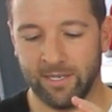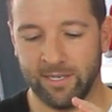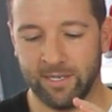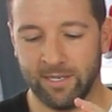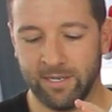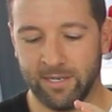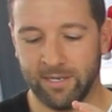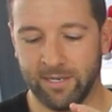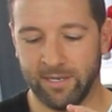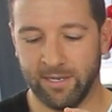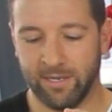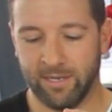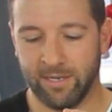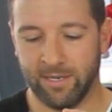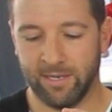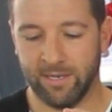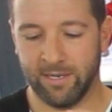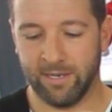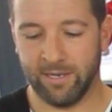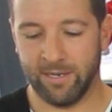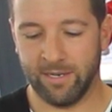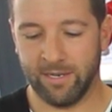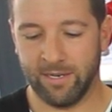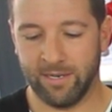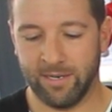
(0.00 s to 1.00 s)

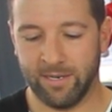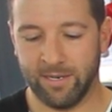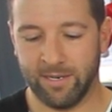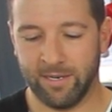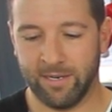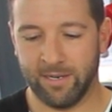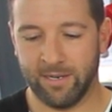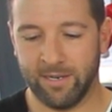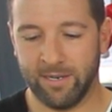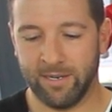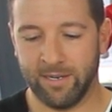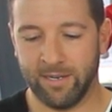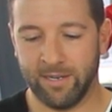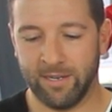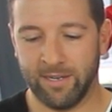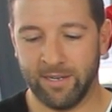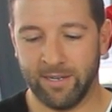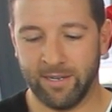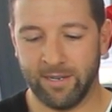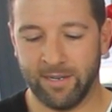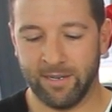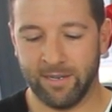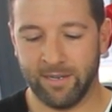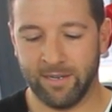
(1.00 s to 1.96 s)
(silence)